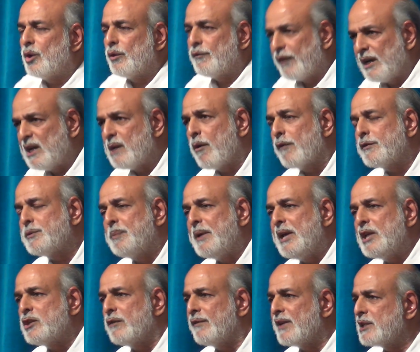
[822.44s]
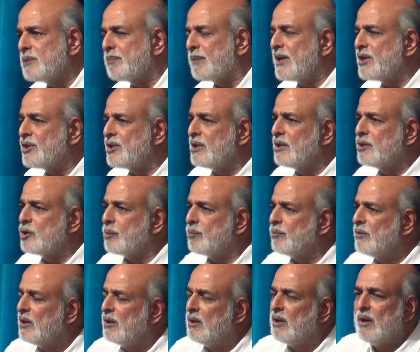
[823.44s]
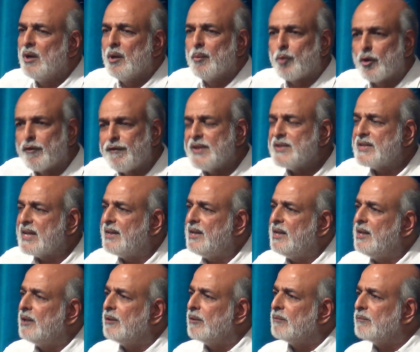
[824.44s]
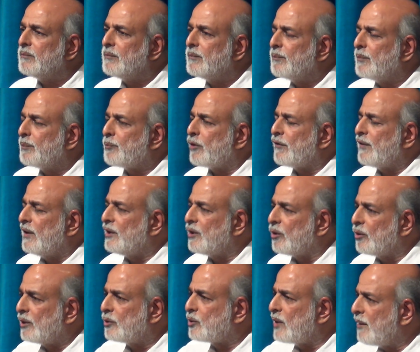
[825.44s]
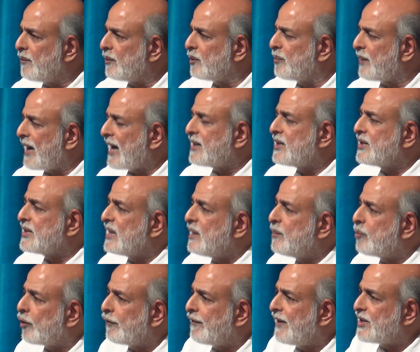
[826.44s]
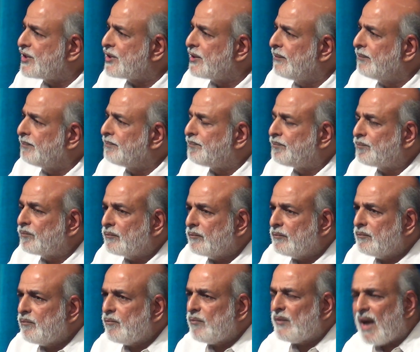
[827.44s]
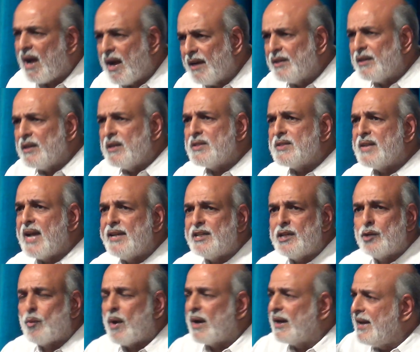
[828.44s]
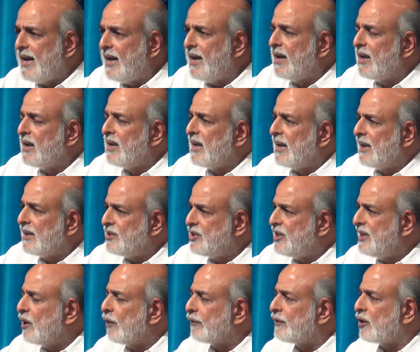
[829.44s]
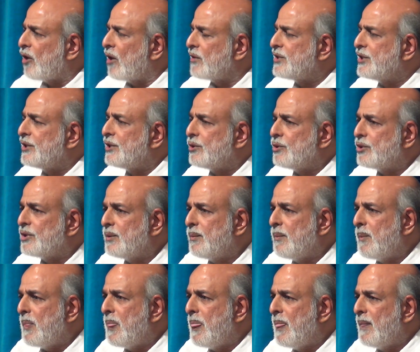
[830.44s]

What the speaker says: freedom of speech, of expression, to profess any, to practice any profession. Articles 19(1)(a), G of the Constitution.